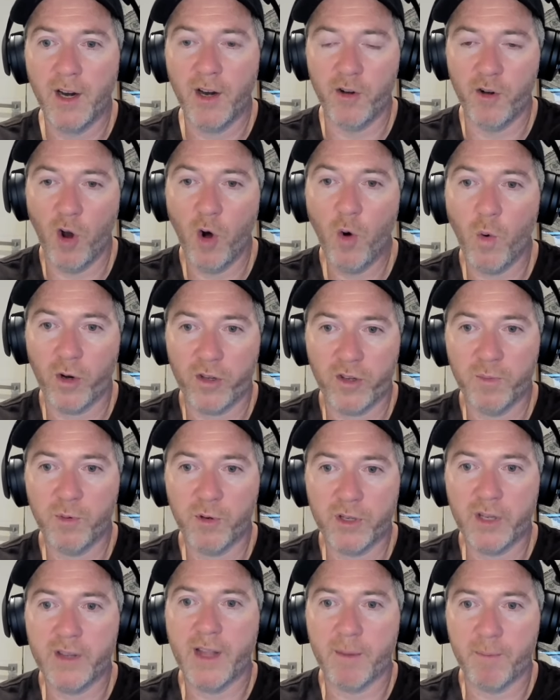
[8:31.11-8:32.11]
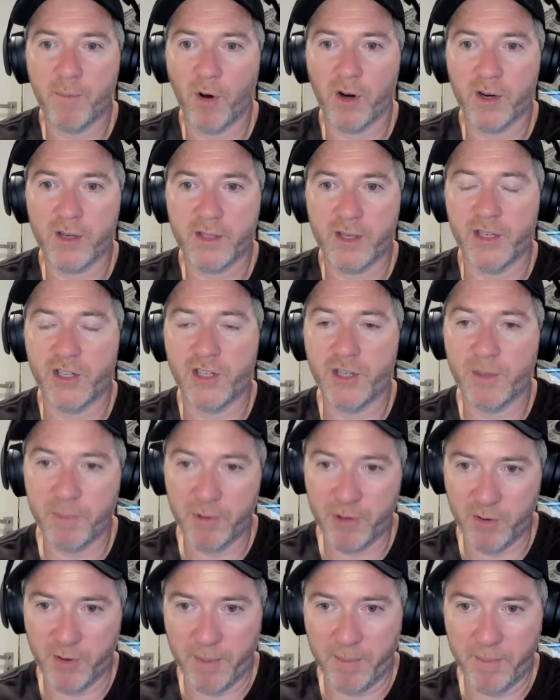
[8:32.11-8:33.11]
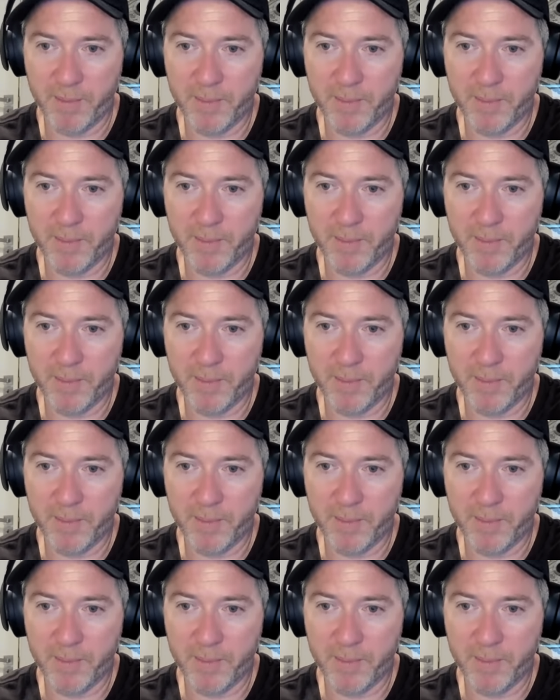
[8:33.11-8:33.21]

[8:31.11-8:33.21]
know what to put in that box, and ship it to them.